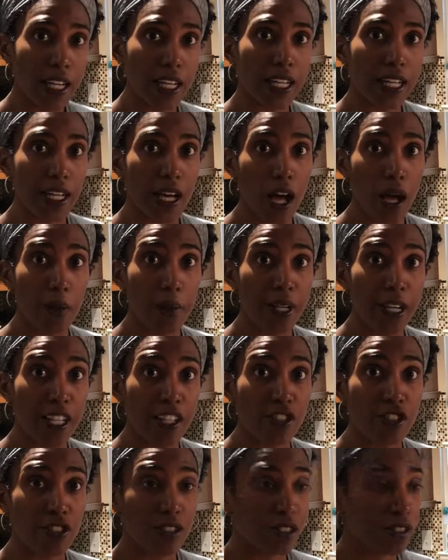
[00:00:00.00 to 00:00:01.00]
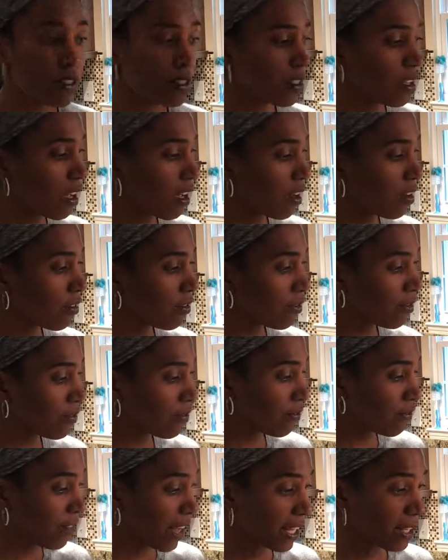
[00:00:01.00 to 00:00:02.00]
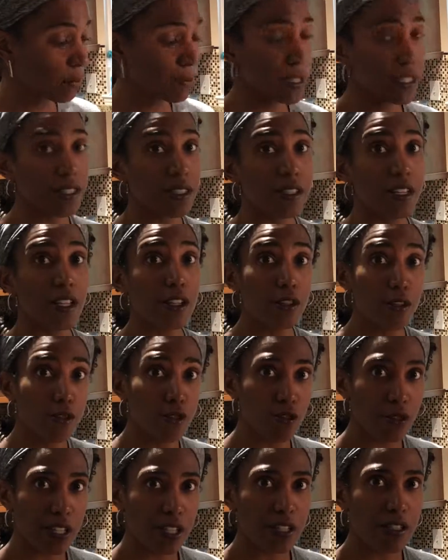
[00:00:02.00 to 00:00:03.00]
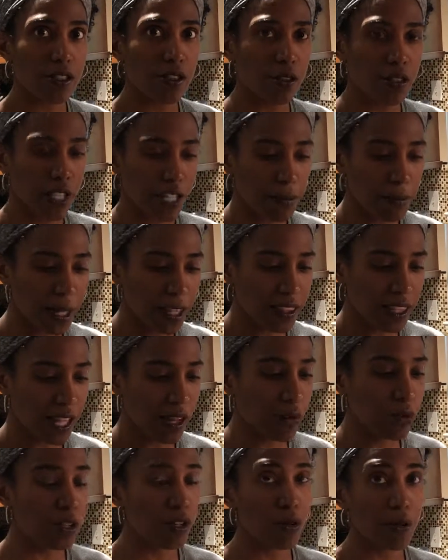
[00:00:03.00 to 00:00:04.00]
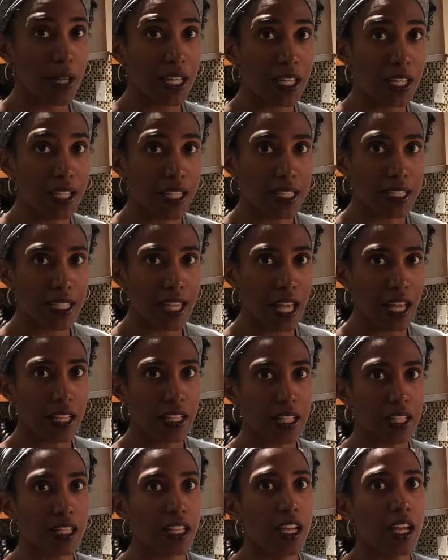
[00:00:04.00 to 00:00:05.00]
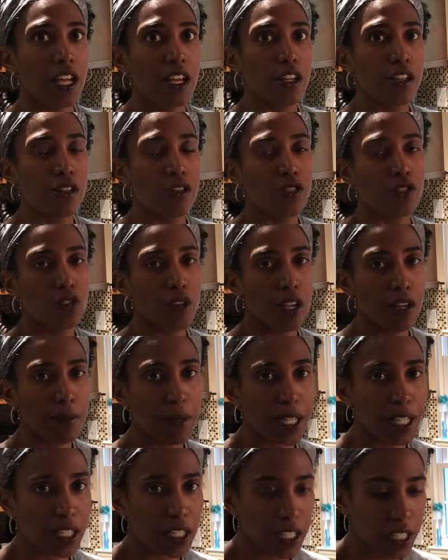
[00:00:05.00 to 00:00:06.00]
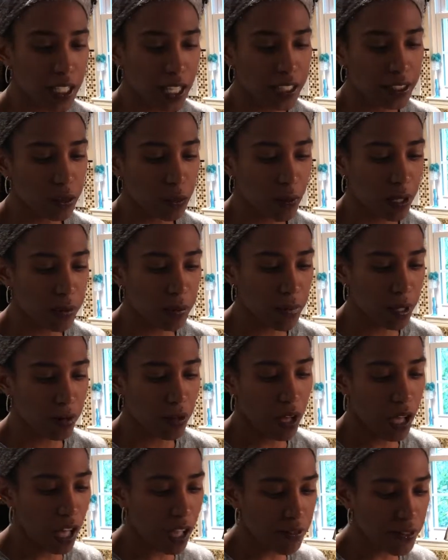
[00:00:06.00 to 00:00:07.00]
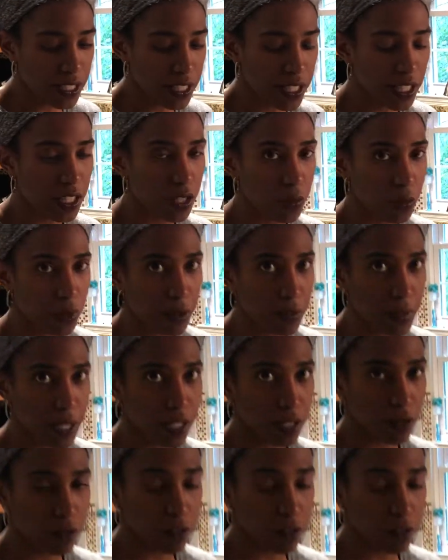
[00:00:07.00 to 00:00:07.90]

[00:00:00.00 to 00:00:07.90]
and combination of vitamins and nutrients. So think about that when you're making a salad. Try to make it look like the rainbow. Obviously, you want a bed of